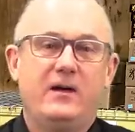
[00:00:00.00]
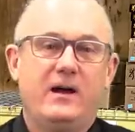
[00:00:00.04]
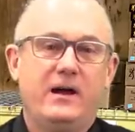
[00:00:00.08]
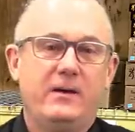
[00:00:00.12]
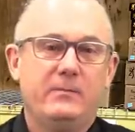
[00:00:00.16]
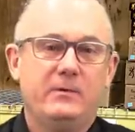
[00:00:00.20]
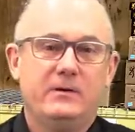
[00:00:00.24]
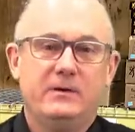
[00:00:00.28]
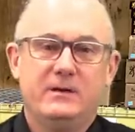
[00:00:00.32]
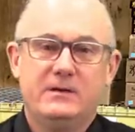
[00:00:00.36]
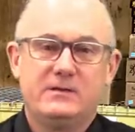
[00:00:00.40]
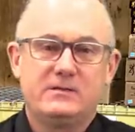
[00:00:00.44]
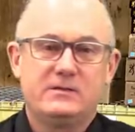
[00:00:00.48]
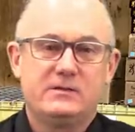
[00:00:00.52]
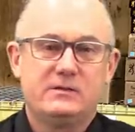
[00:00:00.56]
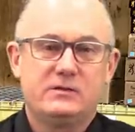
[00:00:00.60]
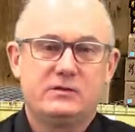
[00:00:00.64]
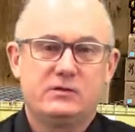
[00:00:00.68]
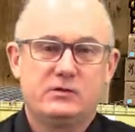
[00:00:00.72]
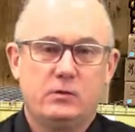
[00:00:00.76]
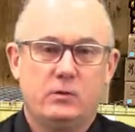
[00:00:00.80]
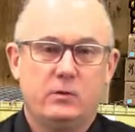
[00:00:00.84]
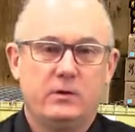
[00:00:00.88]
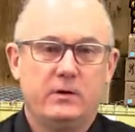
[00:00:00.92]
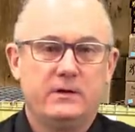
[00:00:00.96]
ammunition
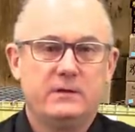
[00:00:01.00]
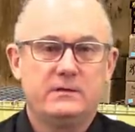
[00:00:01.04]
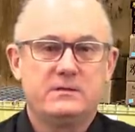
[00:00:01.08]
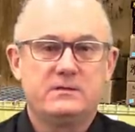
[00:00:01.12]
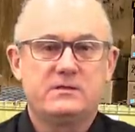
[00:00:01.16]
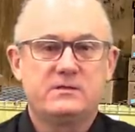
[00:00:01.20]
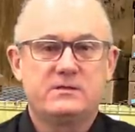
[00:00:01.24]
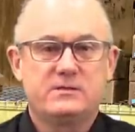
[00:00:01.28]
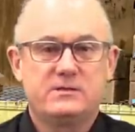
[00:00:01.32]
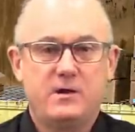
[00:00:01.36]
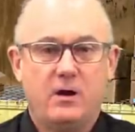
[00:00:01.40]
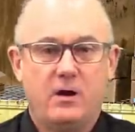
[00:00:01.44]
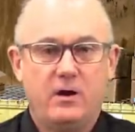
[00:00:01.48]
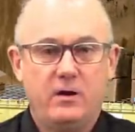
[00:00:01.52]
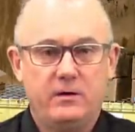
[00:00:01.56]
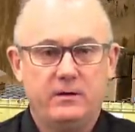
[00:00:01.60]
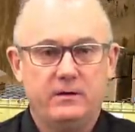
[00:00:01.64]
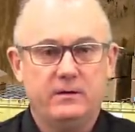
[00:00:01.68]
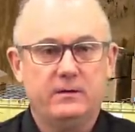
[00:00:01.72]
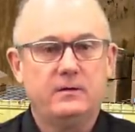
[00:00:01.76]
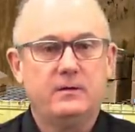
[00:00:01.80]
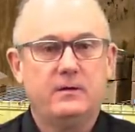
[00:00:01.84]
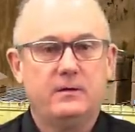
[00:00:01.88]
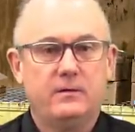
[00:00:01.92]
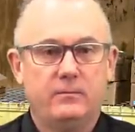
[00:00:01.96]
shortage
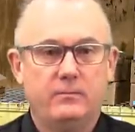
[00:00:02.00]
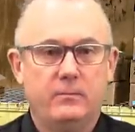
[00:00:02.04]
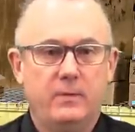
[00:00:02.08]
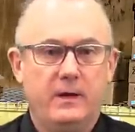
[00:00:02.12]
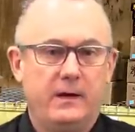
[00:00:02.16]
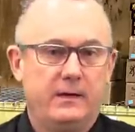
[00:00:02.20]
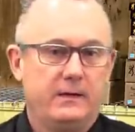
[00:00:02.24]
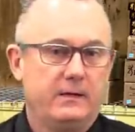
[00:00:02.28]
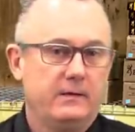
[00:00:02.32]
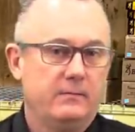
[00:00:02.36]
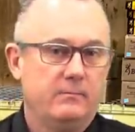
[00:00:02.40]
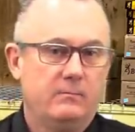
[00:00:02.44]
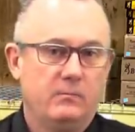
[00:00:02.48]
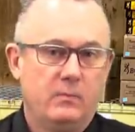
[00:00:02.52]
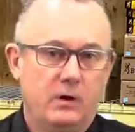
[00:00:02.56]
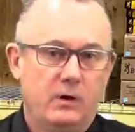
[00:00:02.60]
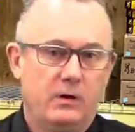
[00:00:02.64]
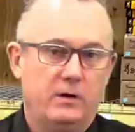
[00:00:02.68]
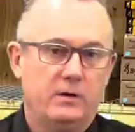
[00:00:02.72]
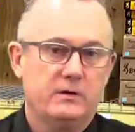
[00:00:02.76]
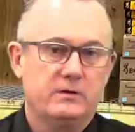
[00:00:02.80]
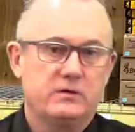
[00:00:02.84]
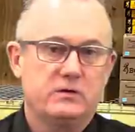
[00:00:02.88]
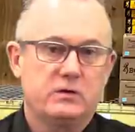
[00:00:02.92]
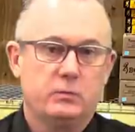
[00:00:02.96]
started back in
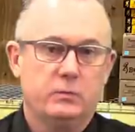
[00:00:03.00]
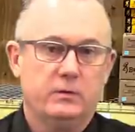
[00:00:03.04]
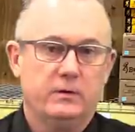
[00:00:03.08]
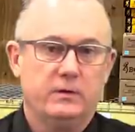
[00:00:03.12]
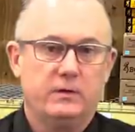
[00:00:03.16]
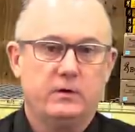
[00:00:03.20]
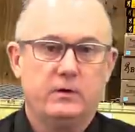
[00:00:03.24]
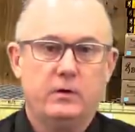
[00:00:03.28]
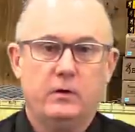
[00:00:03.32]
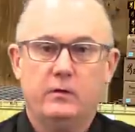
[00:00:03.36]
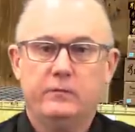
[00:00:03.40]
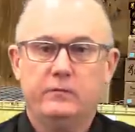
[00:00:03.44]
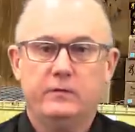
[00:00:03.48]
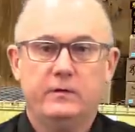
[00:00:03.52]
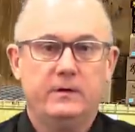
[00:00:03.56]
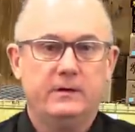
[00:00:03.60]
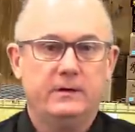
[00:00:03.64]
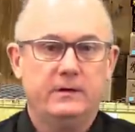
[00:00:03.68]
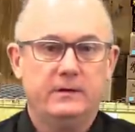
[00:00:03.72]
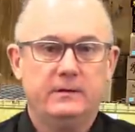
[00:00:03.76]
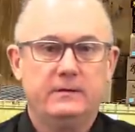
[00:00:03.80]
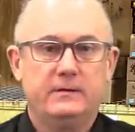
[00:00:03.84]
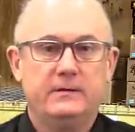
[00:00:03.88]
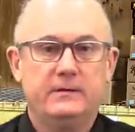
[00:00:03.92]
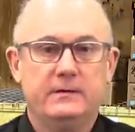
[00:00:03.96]
March when COVID
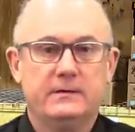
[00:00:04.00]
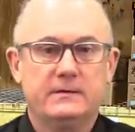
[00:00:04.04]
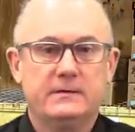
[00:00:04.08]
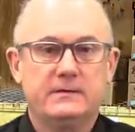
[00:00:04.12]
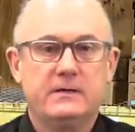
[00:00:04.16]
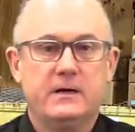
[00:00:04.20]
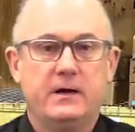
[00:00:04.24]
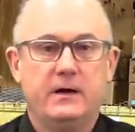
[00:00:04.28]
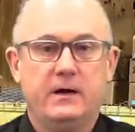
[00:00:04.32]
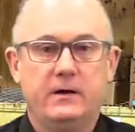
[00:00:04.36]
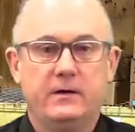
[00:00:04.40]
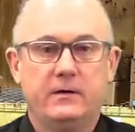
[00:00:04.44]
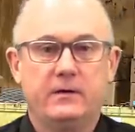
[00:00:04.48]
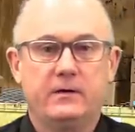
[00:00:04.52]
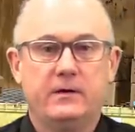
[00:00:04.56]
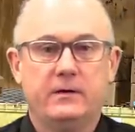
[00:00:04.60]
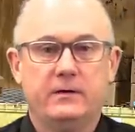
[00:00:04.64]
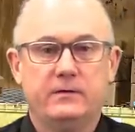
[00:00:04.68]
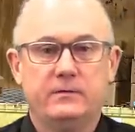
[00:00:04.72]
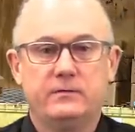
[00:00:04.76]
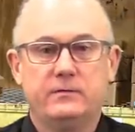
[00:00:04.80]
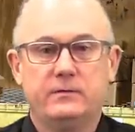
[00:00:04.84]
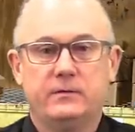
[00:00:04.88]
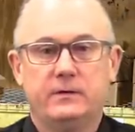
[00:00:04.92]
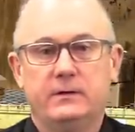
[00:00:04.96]
hit the entire
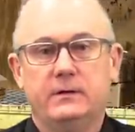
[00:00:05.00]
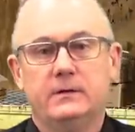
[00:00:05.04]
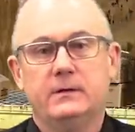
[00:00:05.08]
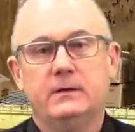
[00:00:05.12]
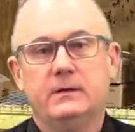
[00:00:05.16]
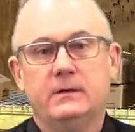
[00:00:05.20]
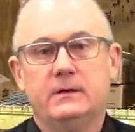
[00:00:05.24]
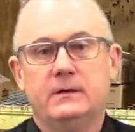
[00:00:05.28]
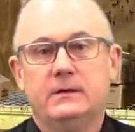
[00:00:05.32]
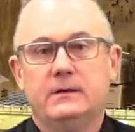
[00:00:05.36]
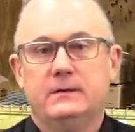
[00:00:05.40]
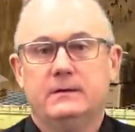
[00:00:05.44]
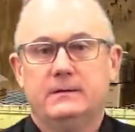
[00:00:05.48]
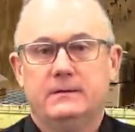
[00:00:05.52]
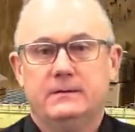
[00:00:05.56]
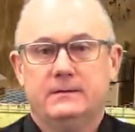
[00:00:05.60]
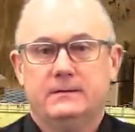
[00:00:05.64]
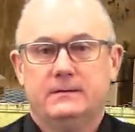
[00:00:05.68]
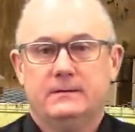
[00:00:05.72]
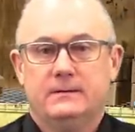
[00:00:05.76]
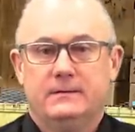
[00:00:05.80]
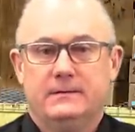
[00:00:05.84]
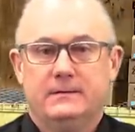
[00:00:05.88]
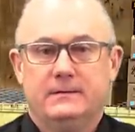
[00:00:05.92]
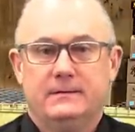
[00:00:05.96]
country.
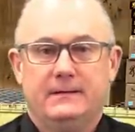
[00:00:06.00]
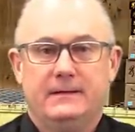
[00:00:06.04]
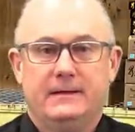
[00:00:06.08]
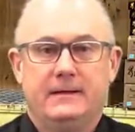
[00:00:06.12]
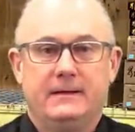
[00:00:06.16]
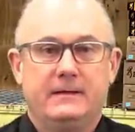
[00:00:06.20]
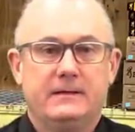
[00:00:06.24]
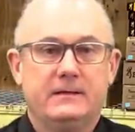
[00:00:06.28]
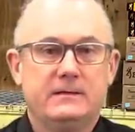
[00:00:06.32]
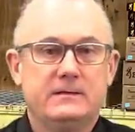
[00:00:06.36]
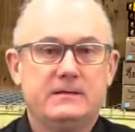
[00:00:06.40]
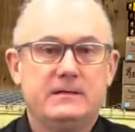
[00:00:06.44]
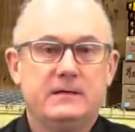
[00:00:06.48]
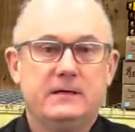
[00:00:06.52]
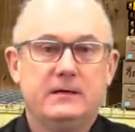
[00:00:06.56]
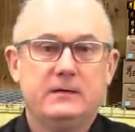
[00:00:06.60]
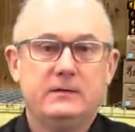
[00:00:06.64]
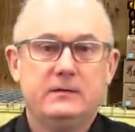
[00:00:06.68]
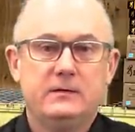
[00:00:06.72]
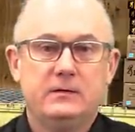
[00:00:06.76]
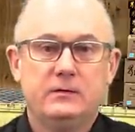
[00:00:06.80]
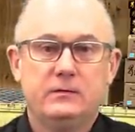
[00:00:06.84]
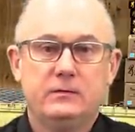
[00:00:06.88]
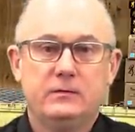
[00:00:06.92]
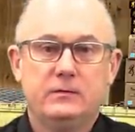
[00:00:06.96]
It
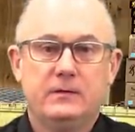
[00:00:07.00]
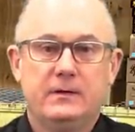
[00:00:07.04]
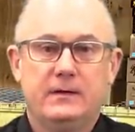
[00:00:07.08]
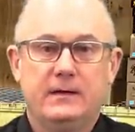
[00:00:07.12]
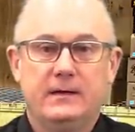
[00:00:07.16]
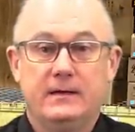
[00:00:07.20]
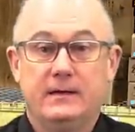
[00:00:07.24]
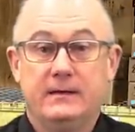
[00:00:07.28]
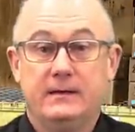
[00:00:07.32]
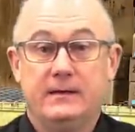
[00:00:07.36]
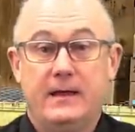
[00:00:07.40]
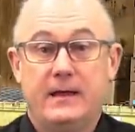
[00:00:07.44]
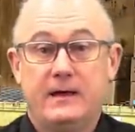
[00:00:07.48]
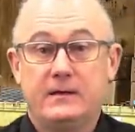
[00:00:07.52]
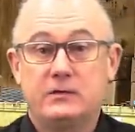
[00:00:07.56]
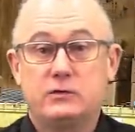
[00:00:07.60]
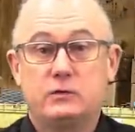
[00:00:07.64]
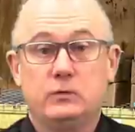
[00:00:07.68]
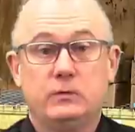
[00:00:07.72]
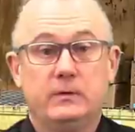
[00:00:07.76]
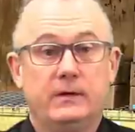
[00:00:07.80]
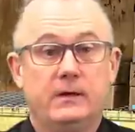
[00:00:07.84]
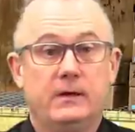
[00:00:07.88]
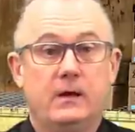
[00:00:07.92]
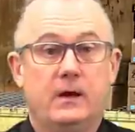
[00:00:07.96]
continued and
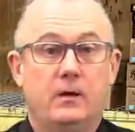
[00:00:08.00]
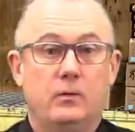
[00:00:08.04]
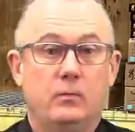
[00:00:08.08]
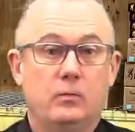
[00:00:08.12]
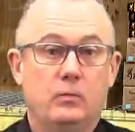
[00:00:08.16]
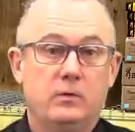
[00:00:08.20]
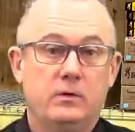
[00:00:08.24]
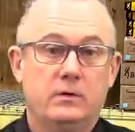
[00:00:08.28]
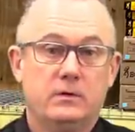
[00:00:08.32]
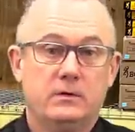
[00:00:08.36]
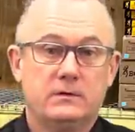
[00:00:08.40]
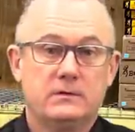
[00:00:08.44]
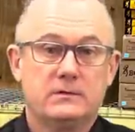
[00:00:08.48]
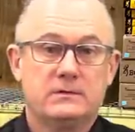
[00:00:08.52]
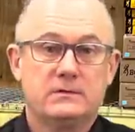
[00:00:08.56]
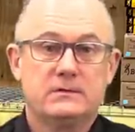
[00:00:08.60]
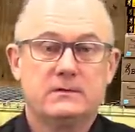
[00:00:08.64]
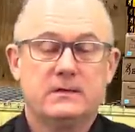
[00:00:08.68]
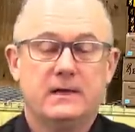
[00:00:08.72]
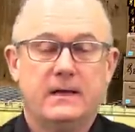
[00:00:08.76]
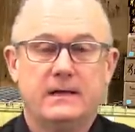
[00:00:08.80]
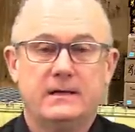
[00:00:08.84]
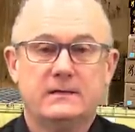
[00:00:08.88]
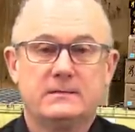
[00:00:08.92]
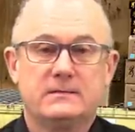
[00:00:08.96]
actually got worse
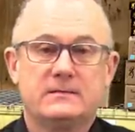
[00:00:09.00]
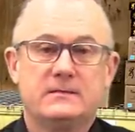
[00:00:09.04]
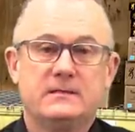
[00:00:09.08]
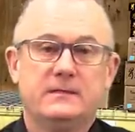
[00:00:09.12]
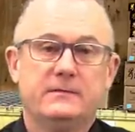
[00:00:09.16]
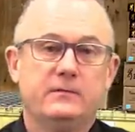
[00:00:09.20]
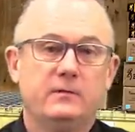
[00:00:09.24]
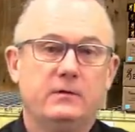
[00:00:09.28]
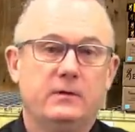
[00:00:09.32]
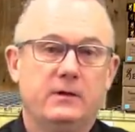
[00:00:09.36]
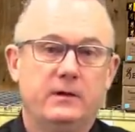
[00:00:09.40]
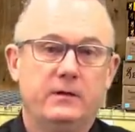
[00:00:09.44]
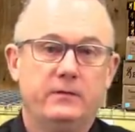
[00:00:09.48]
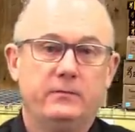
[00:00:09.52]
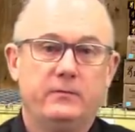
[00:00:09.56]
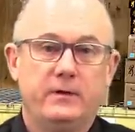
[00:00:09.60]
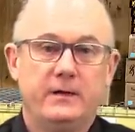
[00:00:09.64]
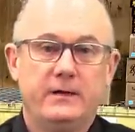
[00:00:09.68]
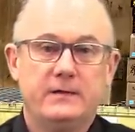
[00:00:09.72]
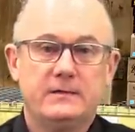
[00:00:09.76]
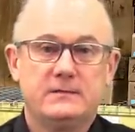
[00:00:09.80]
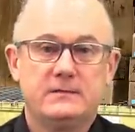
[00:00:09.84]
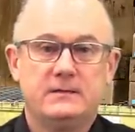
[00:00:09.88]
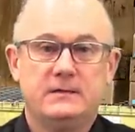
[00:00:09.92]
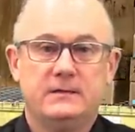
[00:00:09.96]
as civil
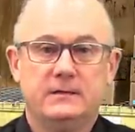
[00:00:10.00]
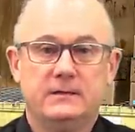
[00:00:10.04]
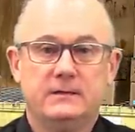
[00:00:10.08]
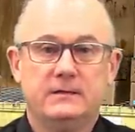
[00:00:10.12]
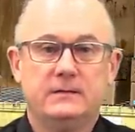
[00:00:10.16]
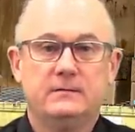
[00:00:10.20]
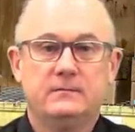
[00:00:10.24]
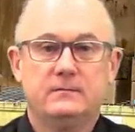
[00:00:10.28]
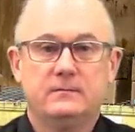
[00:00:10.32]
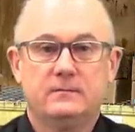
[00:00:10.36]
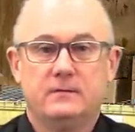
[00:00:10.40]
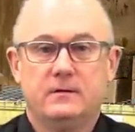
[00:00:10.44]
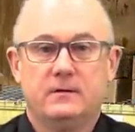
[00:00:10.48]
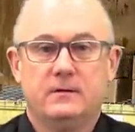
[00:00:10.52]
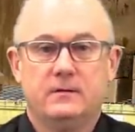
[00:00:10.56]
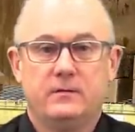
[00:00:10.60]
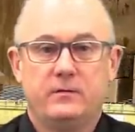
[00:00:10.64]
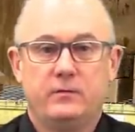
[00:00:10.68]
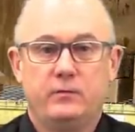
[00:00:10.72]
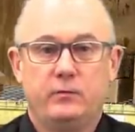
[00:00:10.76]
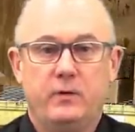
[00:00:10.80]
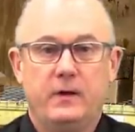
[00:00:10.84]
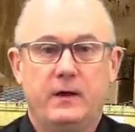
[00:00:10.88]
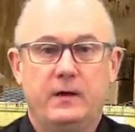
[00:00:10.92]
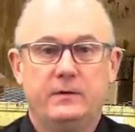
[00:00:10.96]
unrest hit
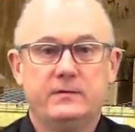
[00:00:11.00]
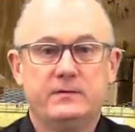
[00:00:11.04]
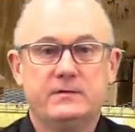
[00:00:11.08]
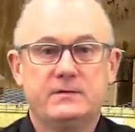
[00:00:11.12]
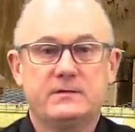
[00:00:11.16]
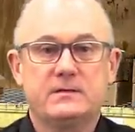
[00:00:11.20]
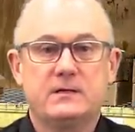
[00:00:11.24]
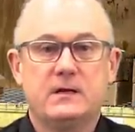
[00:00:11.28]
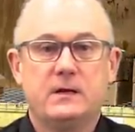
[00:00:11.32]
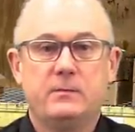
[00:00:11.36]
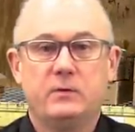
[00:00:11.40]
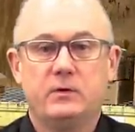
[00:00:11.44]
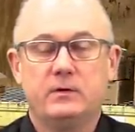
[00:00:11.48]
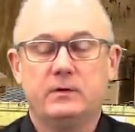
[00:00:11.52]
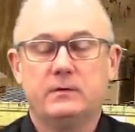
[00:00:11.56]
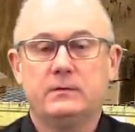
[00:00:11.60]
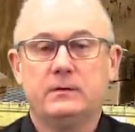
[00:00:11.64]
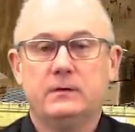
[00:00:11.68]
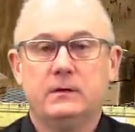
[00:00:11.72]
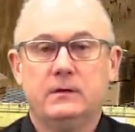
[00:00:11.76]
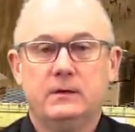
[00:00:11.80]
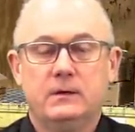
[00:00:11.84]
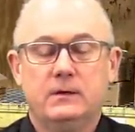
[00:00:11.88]
throughout the summer.